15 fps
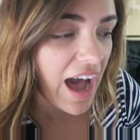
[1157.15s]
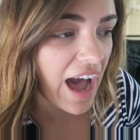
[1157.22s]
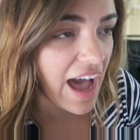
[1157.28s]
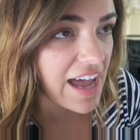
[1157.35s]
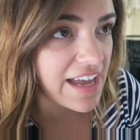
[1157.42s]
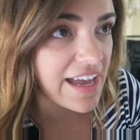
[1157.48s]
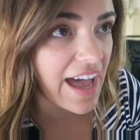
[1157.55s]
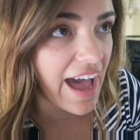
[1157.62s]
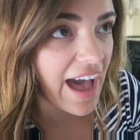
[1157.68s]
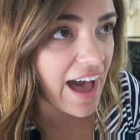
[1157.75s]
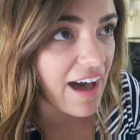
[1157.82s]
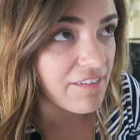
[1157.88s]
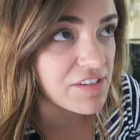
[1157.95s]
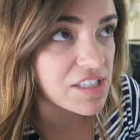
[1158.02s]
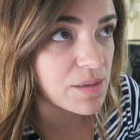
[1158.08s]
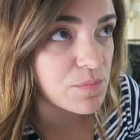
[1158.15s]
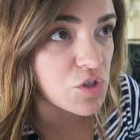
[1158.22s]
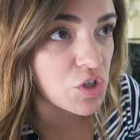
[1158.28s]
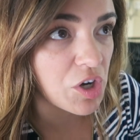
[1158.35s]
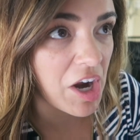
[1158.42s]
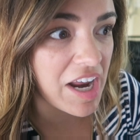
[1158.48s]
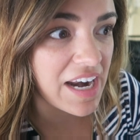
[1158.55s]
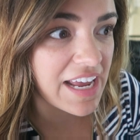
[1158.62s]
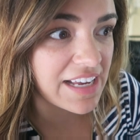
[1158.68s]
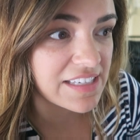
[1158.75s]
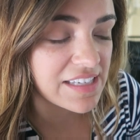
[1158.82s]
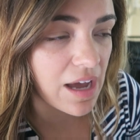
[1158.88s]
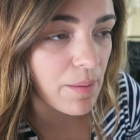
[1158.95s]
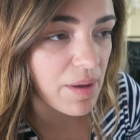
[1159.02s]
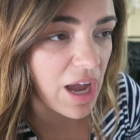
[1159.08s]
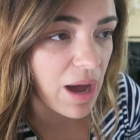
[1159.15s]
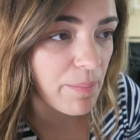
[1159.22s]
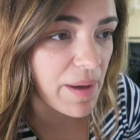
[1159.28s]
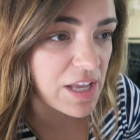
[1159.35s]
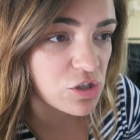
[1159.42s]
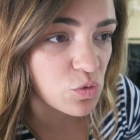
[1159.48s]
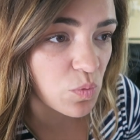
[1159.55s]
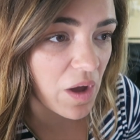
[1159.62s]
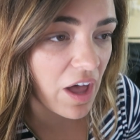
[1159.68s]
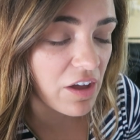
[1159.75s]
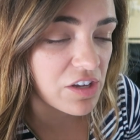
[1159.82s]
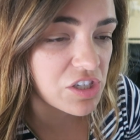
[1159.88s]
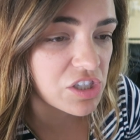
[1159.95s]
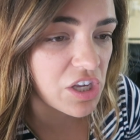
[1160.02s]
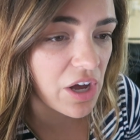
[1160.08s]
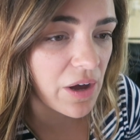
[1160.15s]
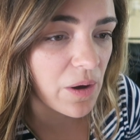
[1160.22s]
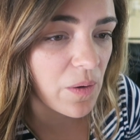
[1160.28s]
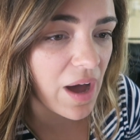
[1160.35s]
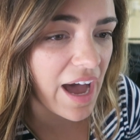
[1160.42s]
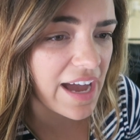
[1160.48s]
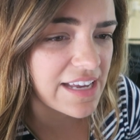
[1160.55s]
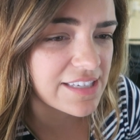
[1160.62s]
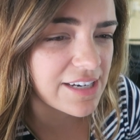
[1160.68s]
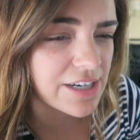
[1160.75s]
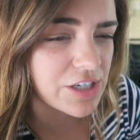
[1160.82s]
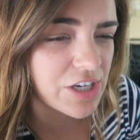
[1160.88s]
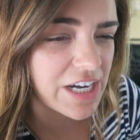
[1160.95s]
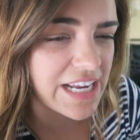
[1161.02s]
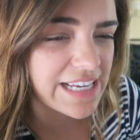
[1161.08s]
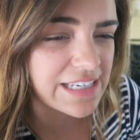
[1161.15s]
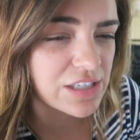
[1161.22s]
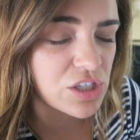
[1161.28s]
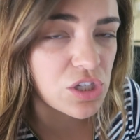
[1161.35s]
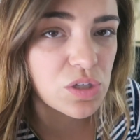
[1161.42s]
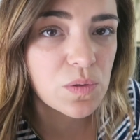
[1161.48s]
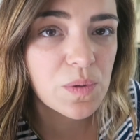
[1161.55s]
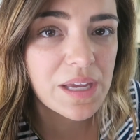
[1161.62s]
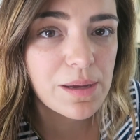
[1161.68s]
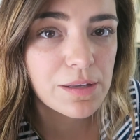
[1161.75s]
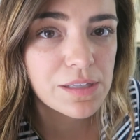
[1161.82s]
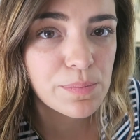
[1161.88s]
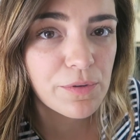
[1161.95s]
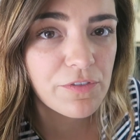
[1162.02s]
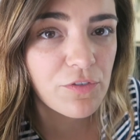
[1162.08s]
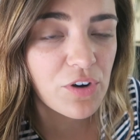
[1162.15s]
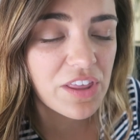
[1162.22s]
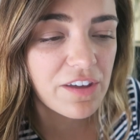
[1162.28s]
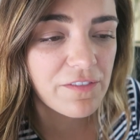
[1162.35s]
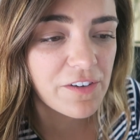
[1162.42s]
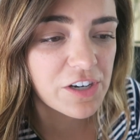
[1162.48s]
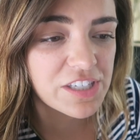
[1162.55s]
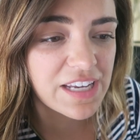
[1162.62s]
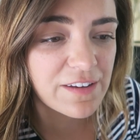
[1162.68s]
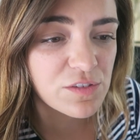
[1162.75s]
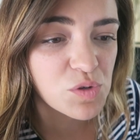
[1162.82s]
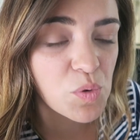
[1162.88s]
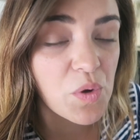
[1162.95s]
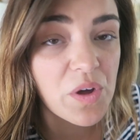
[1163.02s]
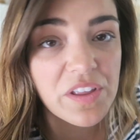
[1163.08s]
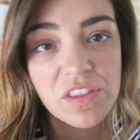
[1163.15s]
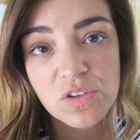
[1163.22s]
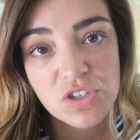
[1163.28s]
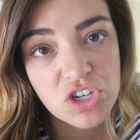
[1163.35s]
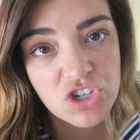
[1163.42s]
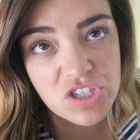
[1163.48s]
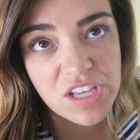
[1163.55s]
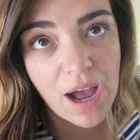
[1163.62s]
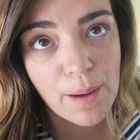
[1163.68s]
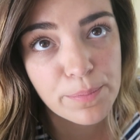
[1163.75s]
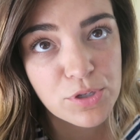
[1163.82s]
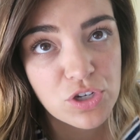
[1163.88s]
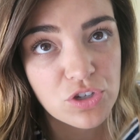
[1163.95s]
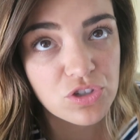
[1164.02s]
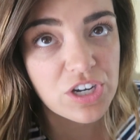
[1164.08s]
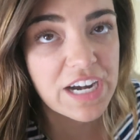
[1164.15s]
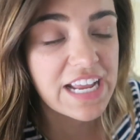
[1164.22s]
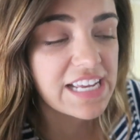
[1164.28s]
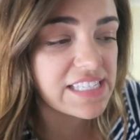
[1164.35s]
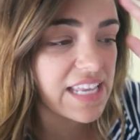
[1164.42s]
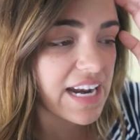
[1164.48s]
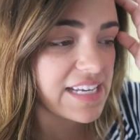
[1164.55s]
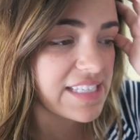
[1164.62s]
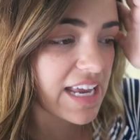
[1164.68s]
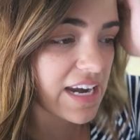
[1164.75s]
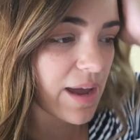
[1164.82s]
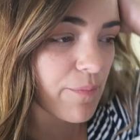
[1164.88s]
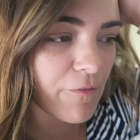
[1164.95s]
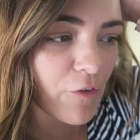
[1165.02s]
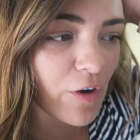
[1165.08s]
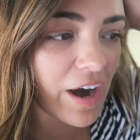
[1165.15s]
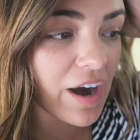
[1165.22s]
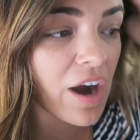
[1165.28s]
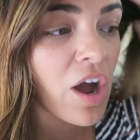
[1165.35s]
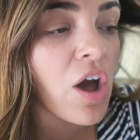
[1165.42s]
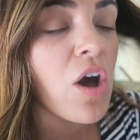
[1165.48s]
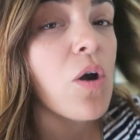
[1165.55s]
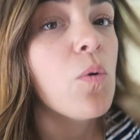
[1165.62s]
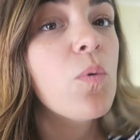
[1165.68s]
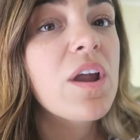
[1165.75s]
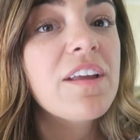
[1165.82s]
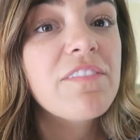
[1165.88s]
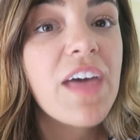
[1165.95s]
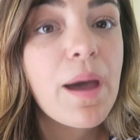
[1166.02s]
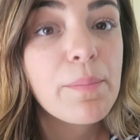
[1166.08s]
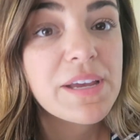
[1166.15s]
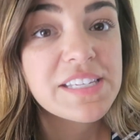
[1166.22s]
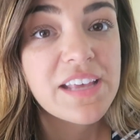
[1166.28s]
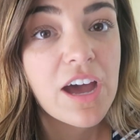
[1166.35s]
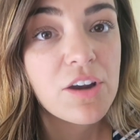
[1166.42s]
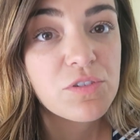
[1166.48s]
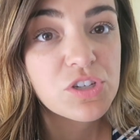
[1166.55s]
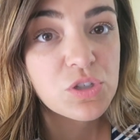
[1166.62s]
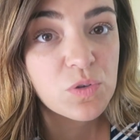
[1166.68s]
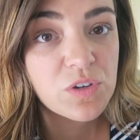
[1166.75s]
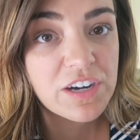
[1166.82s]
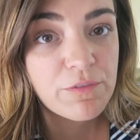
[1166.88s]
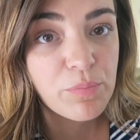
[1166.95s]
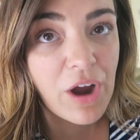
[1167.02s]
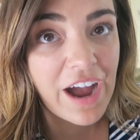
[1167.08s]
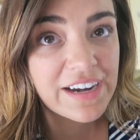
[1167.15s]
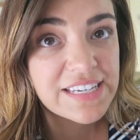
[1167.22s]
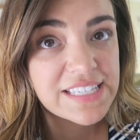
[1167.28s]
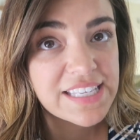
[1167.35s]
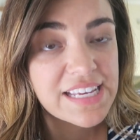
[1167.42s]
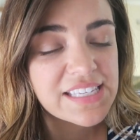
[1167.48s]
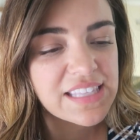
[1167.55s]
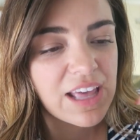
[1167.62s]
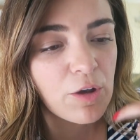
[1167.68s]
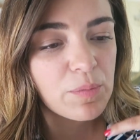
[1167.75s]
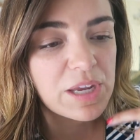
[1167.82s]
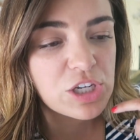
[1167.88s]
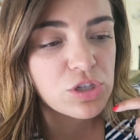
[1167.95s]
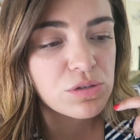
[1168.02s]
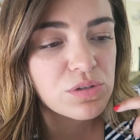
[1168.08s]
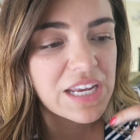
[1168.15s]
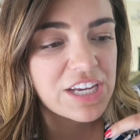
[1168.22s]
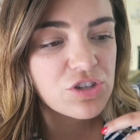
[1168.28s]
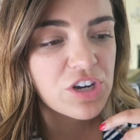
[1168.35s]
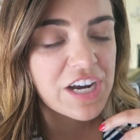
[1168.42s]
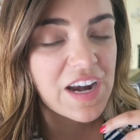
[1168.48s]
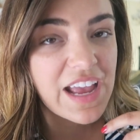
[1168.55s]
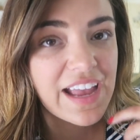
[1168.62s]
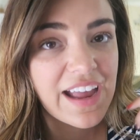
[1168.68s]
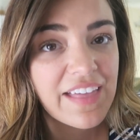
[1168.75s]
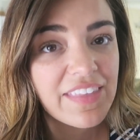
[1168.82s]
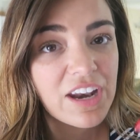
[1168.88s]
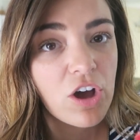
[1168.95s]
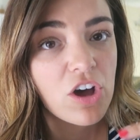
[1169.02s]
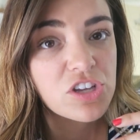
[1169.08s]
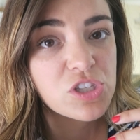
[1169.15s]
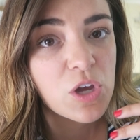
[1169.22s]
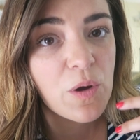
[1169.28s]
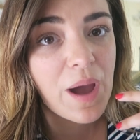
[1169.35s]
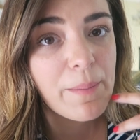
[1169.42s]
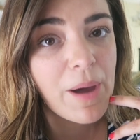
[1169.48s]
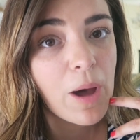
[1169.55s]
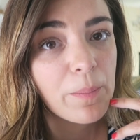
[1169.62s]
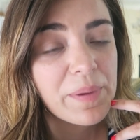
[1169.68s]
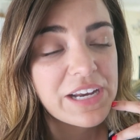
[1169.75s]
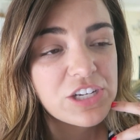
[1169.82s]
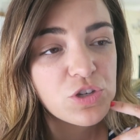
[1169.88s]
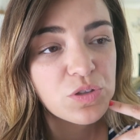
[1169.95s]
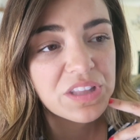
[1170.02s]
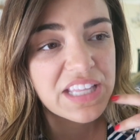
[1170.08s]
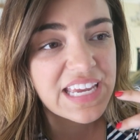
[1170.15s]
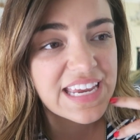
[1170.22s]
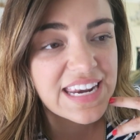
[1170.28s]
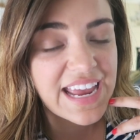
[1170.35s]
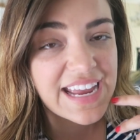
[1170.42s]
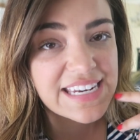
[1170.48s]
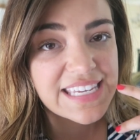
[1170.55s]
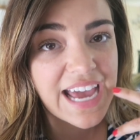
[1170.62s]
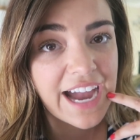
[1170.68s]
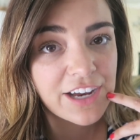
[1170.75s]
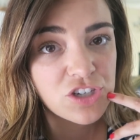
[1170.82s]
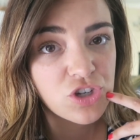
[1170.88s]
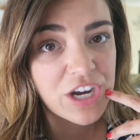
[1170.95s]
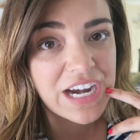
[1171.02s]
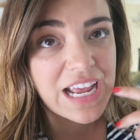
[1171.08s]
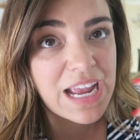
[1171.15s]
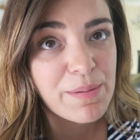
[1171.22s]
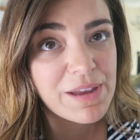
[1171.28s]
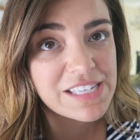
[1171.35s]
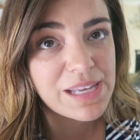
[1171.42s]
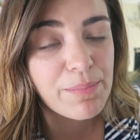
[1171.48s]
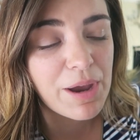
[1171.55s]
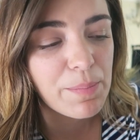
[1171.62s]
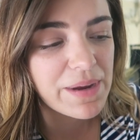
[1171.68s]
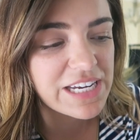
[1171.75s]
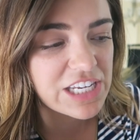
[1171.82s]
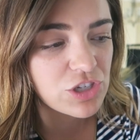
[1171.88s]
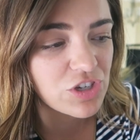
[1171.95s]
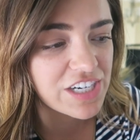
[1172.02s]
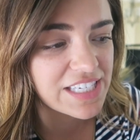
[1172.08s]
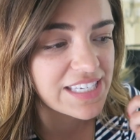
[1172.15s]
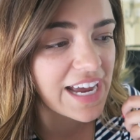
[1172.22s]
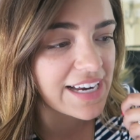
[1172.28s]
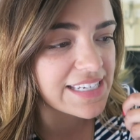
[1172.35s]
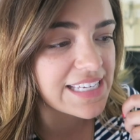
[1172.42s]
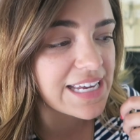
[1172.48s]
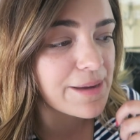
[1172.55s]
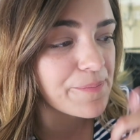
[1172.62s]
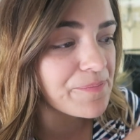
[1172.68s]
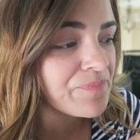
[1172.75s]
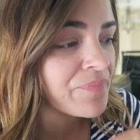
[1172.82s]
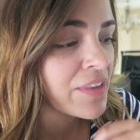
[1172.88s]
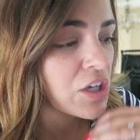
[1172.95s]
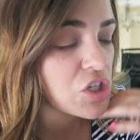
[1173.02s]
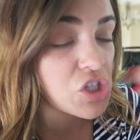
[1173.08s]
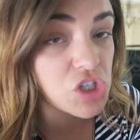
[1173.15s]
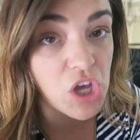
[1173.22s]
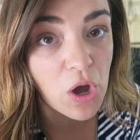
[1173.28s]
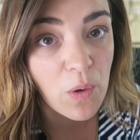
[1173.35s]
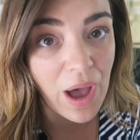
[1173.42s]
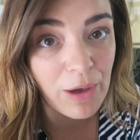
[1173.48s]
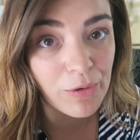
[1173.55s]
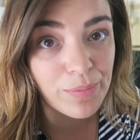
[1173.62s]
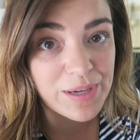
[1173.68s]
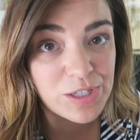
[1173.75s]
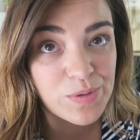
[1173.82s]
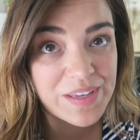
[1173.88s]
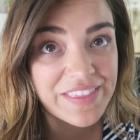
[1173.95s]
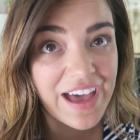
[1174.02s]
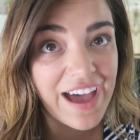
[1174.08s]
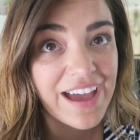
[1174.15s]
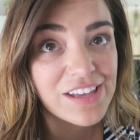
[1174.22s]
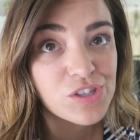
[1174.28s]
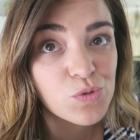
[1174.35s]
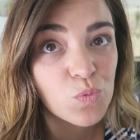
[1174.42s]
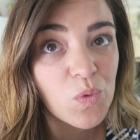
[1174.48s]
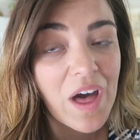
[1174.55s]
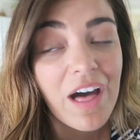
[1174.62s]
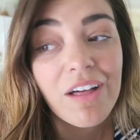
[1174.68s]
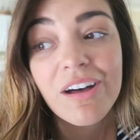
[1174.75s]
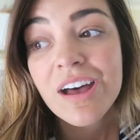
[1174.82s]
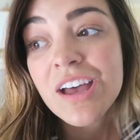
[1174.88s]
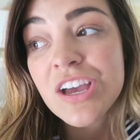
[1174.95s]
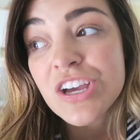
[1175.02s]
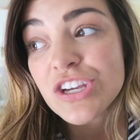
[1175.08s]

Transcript: I have some trainings coming up as well. So I start trainings two weeks before the first day of school, and those are just optional trainings that I signed up for. One of them is on restorative practices, and that will be a two-day training, and then also I'm helping to lead a tech training because I'm on my district's tech team, so I will be doing that as well.